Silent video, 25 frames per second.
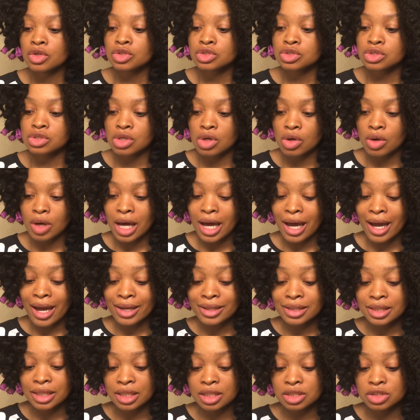So
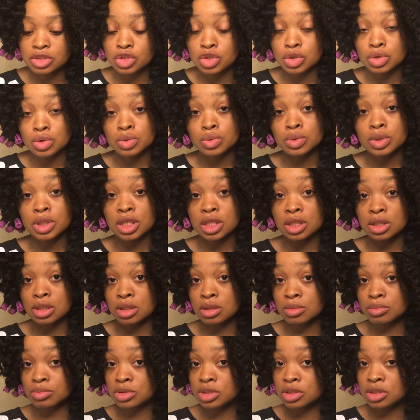I get 2
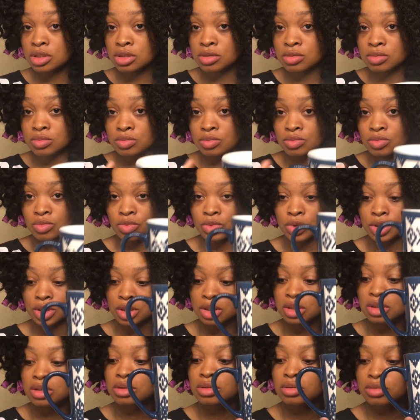cups,
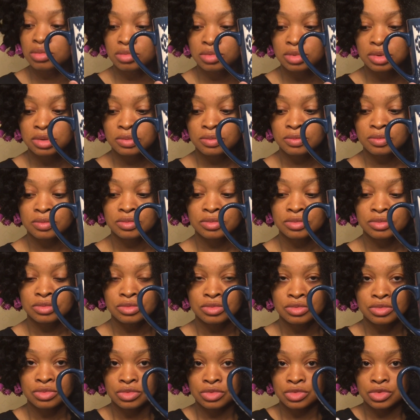1,
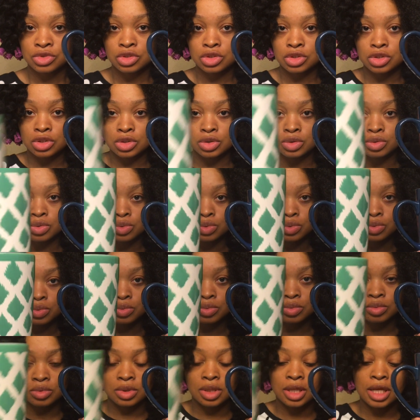2.
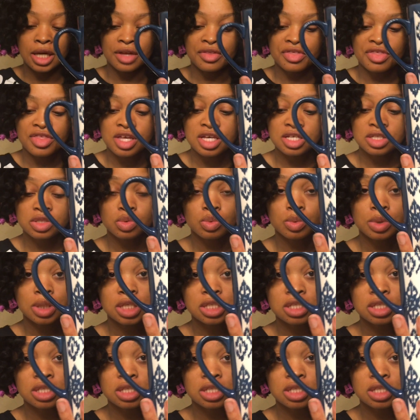Now this one